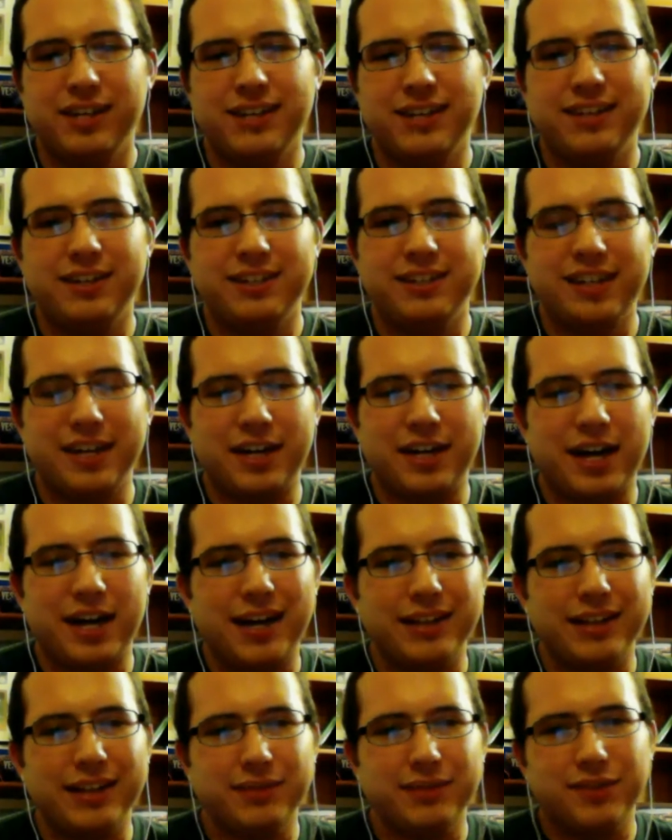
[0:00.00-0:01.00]
They take
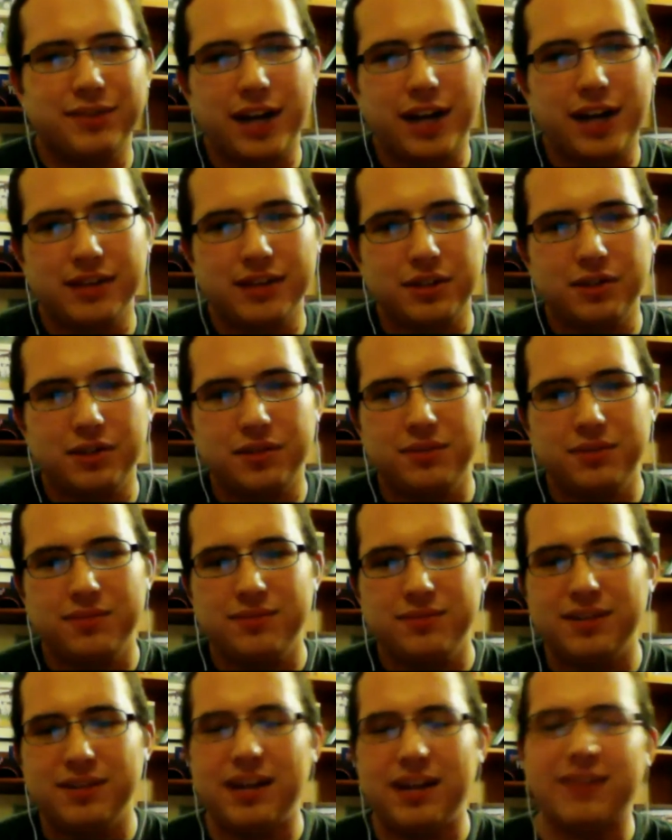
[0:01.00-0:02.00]
Kai, leave Kai alone.
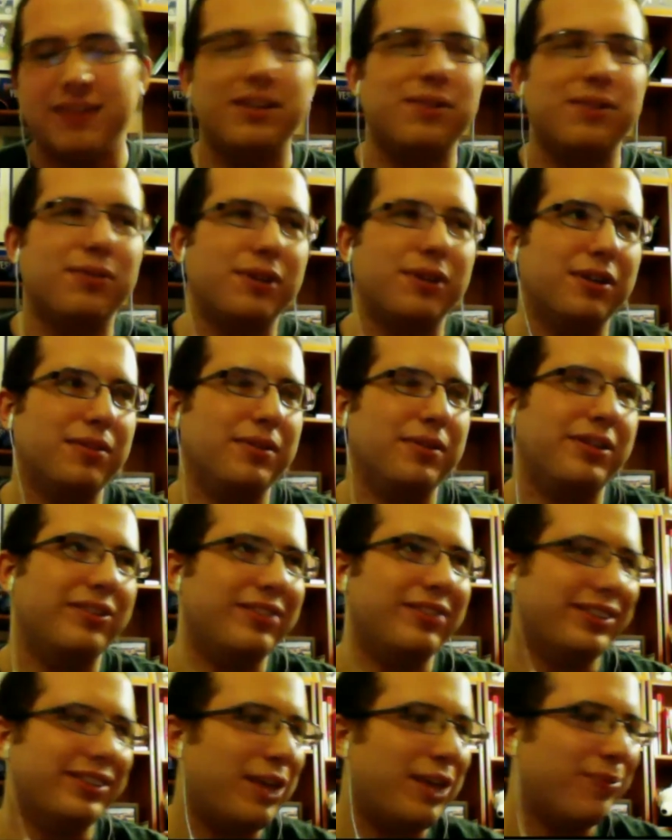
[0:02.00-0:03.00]
I don't think we're going to be
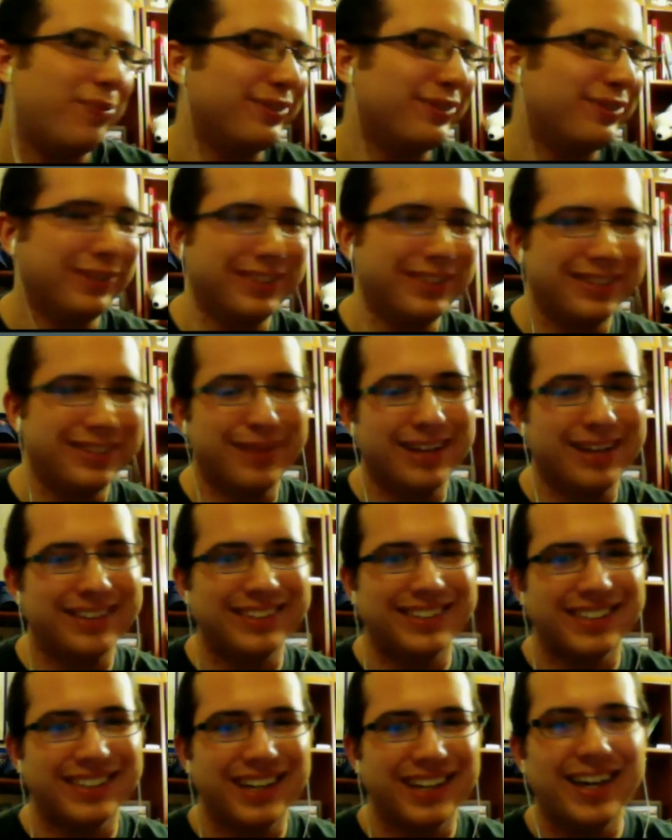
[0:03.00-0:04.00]
6 episodes in Ba
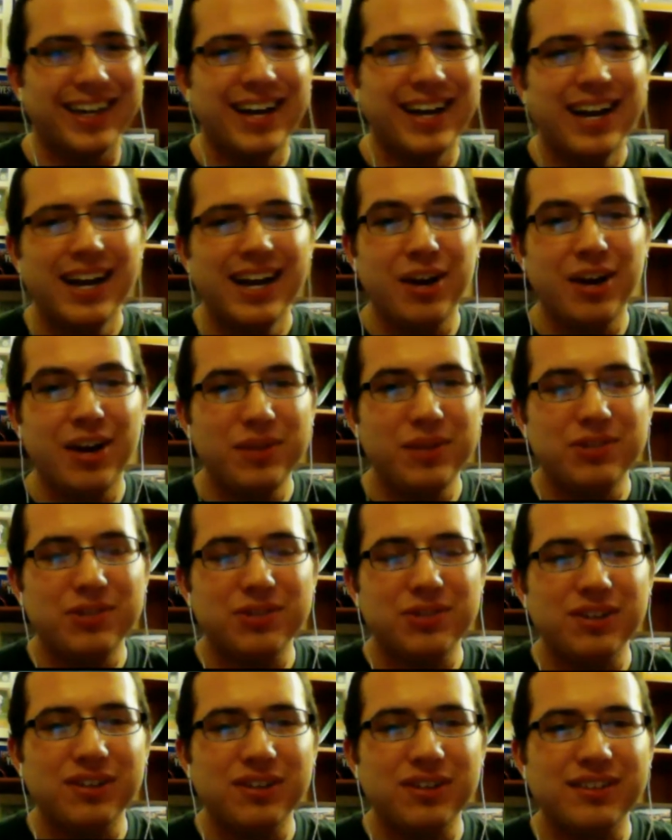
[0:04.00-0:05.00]
Sing Se. It'll be
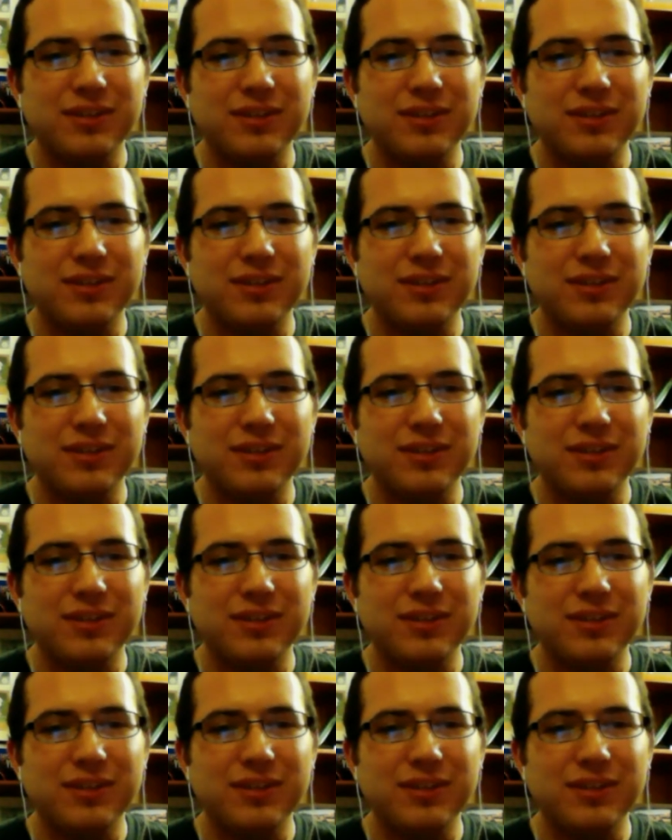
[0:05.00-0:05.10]
interesting to see